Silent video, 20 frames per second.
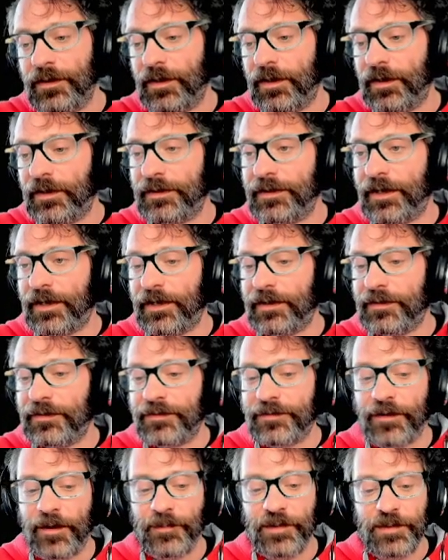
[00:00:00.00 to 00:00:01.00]
Okay,
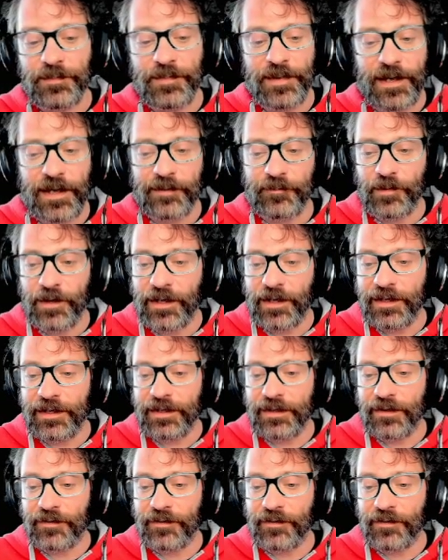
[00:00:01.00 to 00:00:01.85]
so I'm in a bad way.